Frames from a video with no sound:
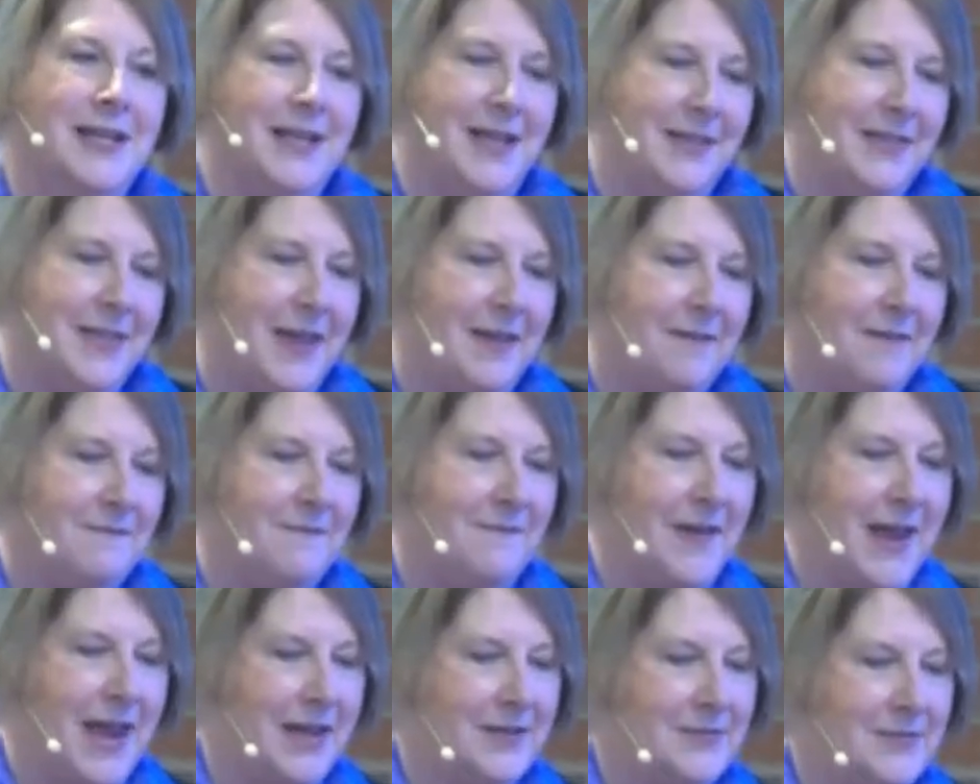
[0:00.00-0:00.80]
that
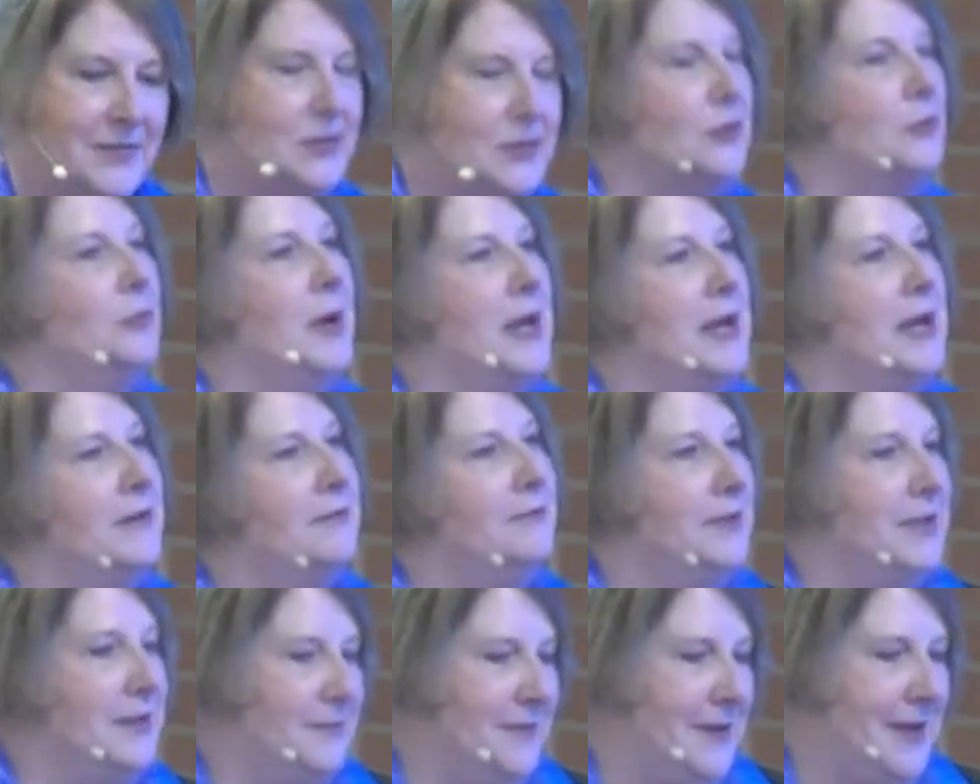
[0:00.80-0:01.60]
vaster way of
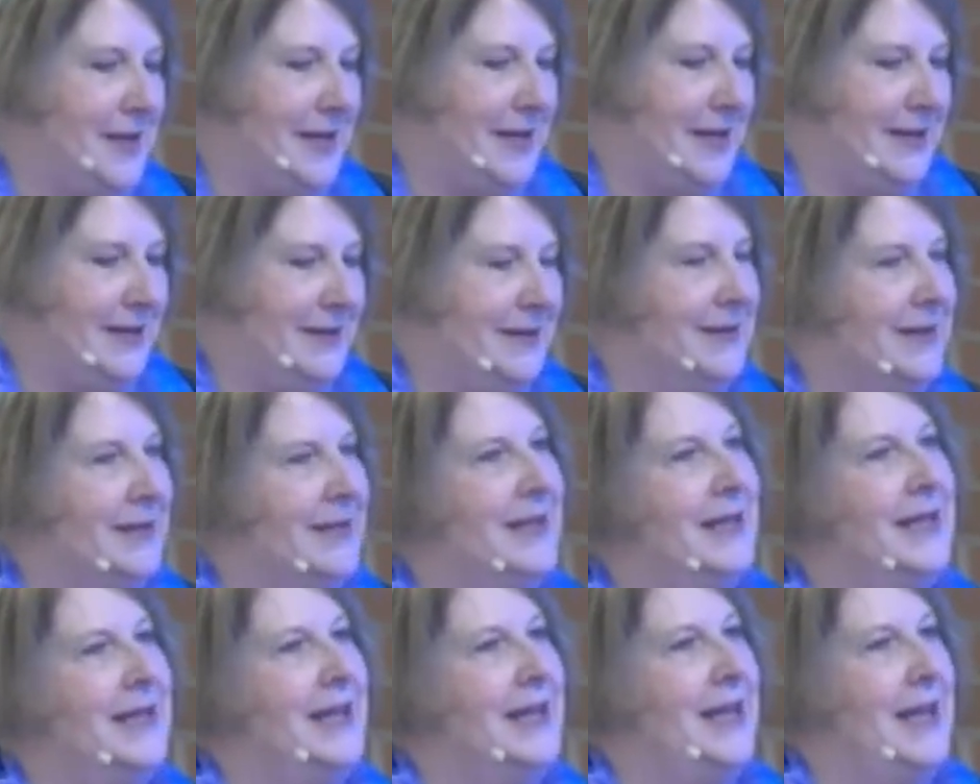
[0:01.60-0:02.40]
living
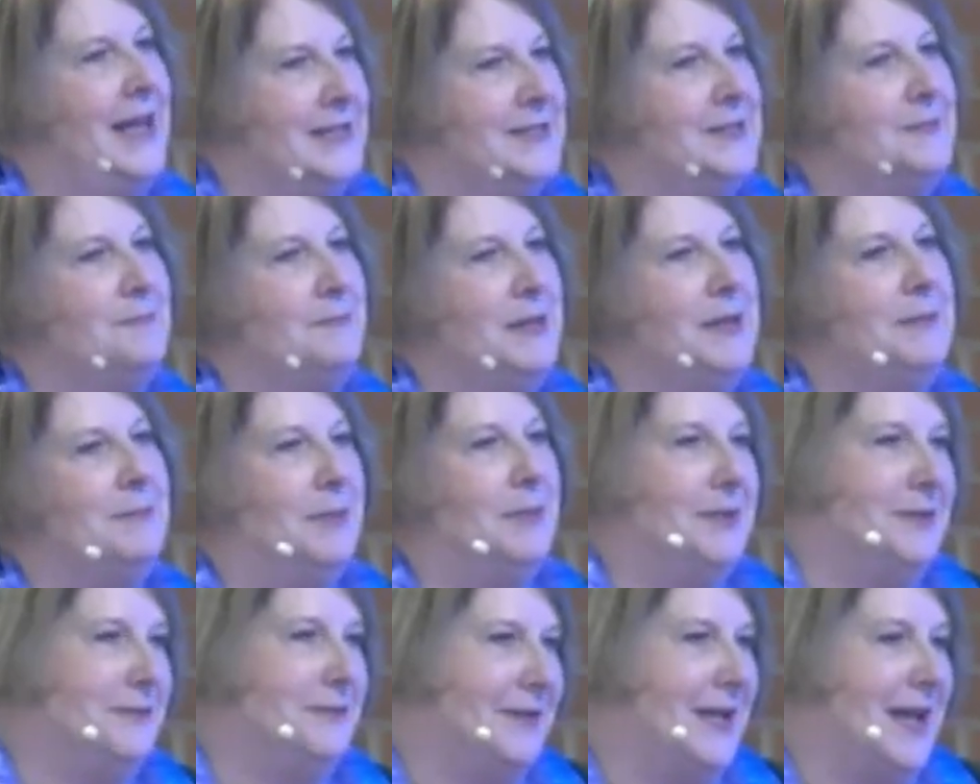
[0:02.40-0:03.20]
as people
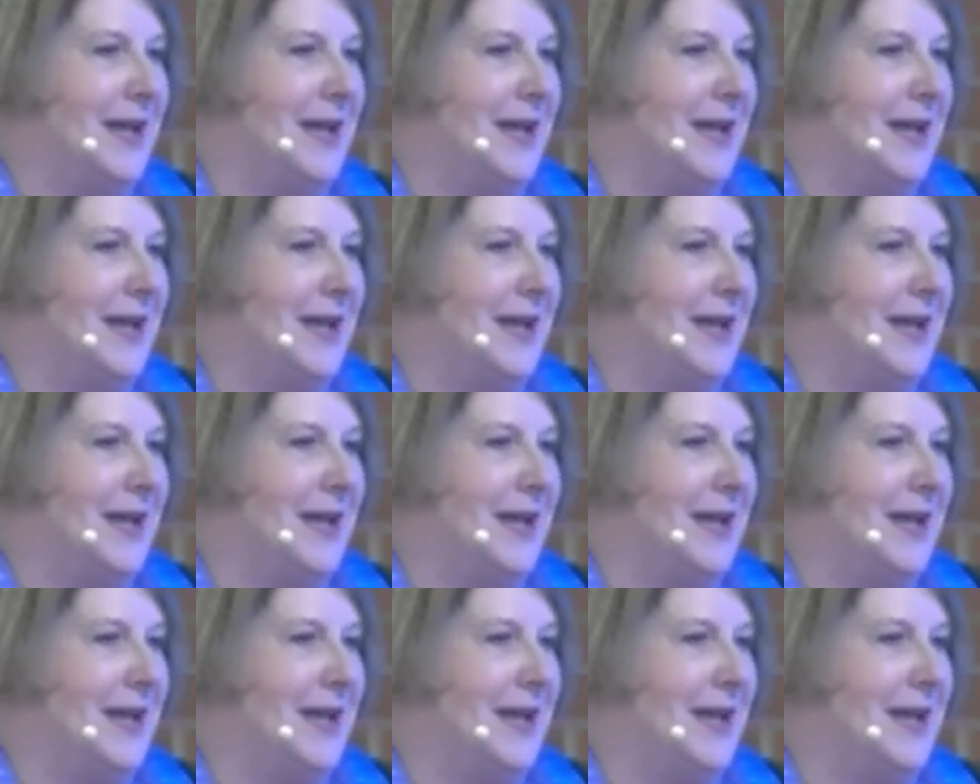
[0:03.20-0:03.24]
of God.